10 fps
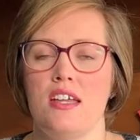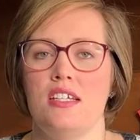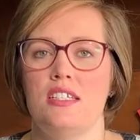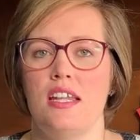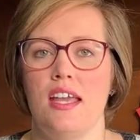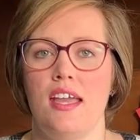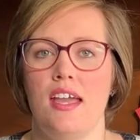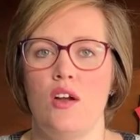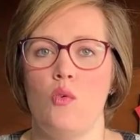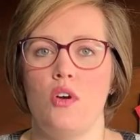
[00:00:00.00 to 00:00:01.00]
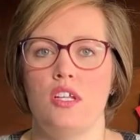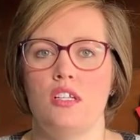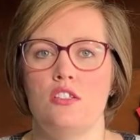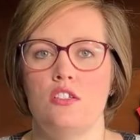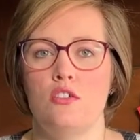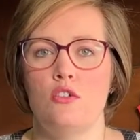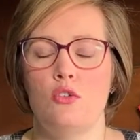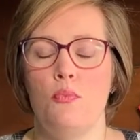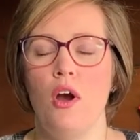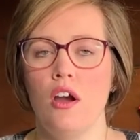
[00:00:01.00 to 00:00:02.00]
Today, I wanted to do
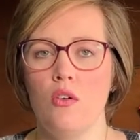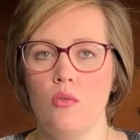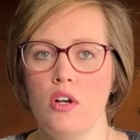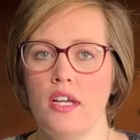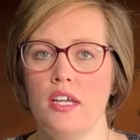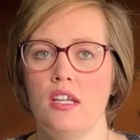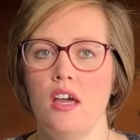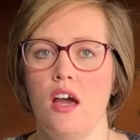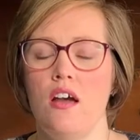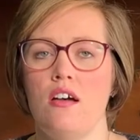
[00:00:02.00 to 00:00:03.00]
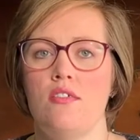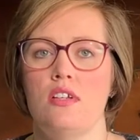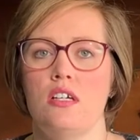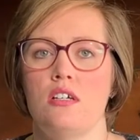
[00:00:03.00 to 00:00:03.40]
part one of